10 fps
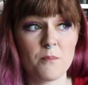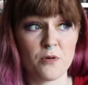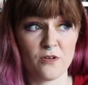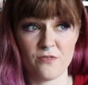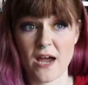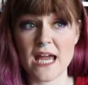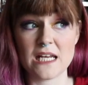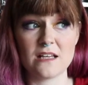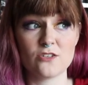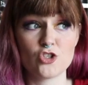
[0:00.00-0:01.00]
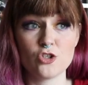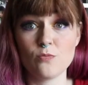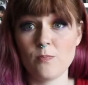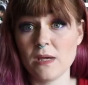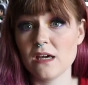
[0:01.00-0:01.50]
provided
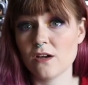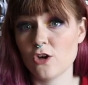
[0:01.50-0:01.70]
to be a